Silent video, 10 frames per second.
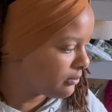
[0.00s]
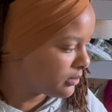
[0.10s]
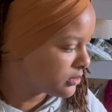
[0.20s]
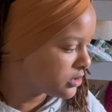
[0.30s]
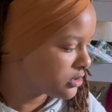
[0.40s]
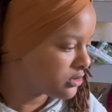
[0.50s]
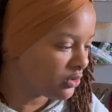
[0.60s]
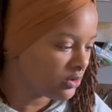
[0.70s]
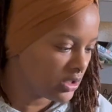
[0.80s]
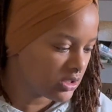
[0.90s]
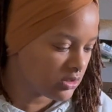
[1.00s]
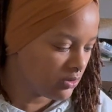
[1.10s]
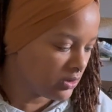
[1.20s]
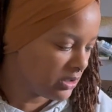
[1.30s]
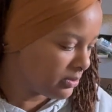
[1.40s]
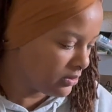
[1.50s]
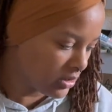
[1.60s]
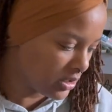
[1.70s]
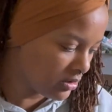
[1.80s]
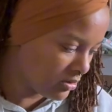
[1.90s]
slowly
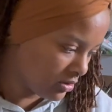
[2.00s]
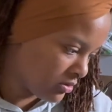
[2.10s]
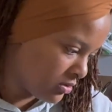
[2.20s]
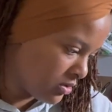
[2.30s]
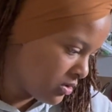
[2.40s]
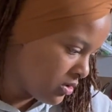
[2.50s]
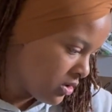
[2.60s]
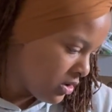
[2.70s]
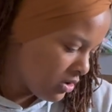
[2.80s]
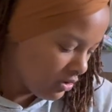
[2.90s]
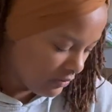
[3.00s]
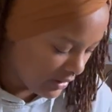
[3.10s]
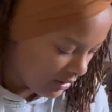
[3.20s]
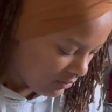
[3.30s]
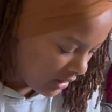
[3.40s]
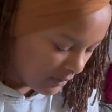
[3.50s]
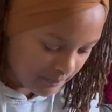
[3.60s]
moving over that way.